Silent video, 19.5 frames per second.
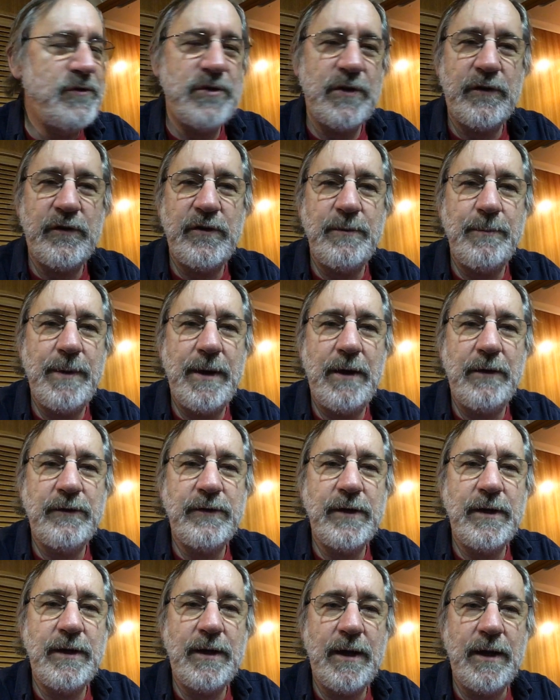just about
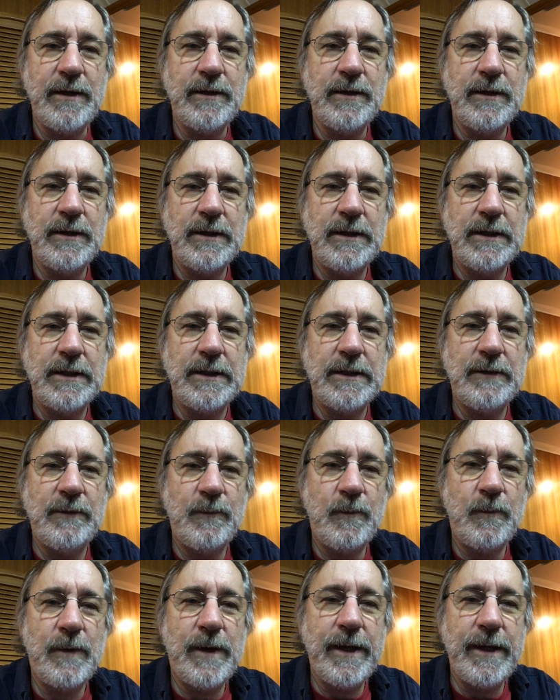tonight
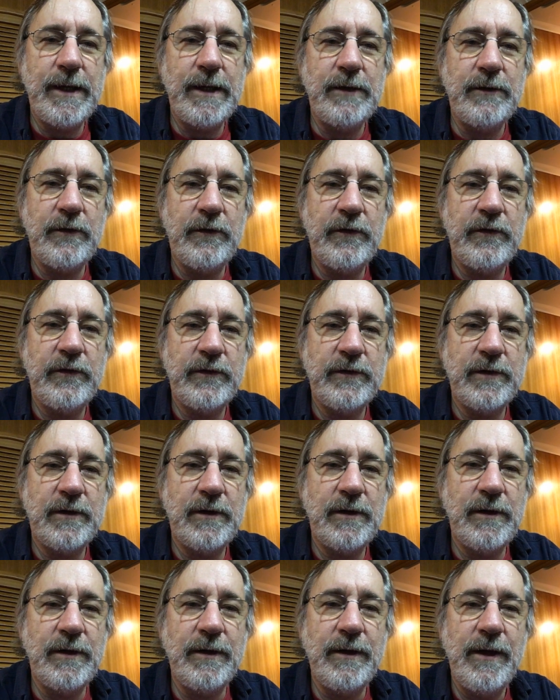ready to
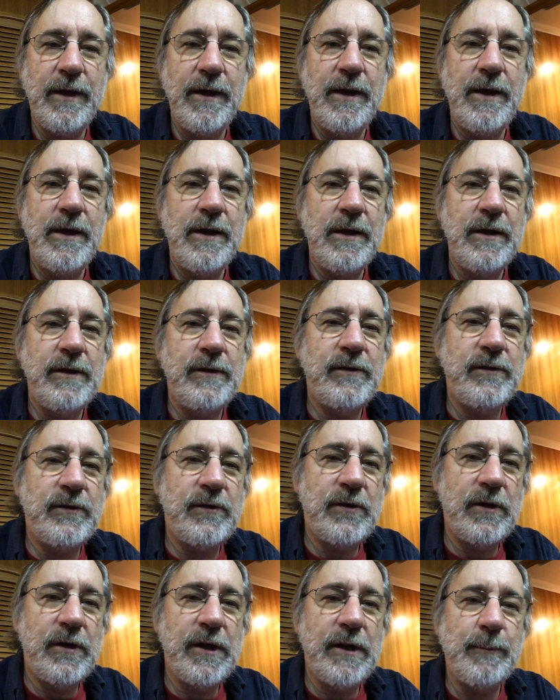start
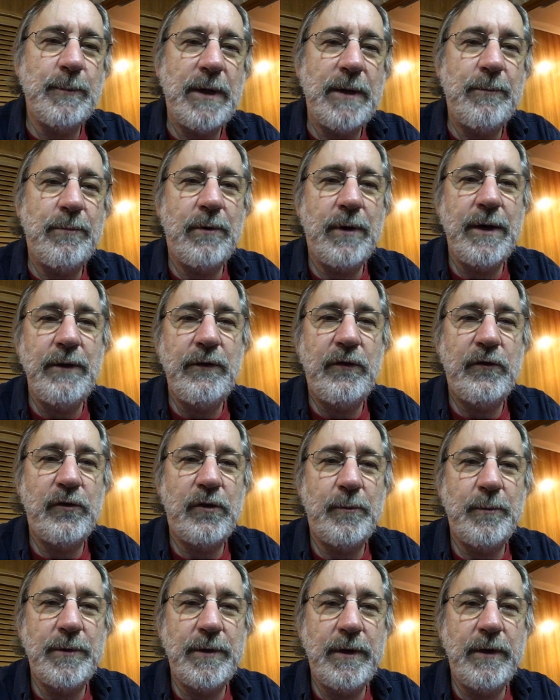turning my
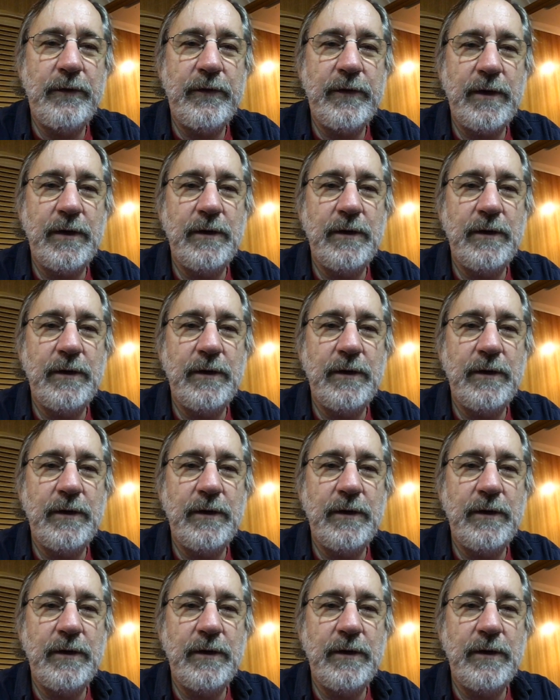brainstorm list